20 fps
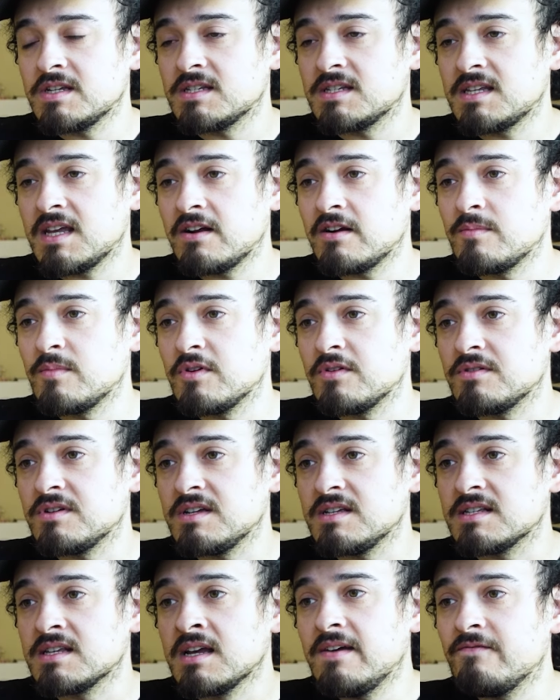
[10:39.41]

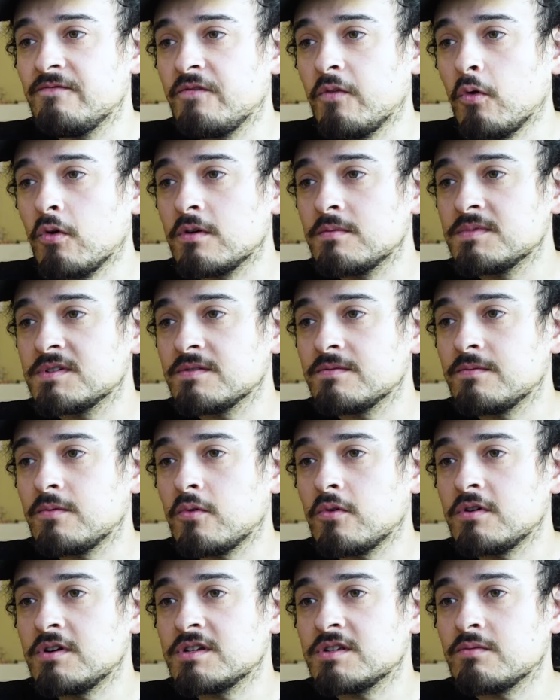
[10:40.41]
ceremonies and forms of
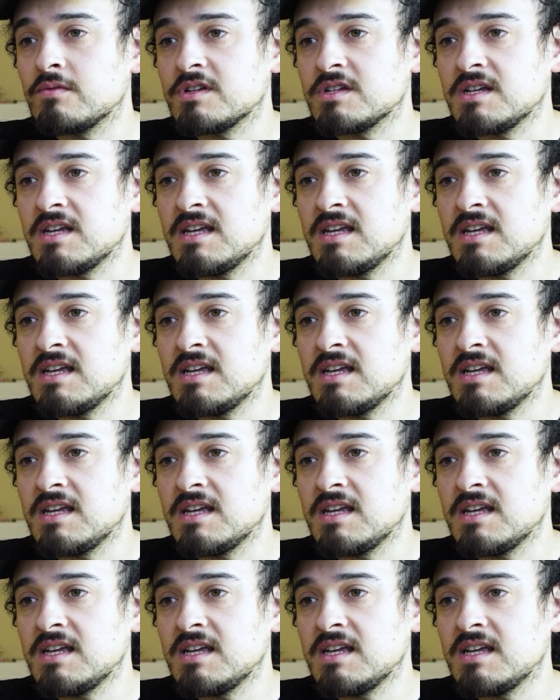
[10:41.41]
words which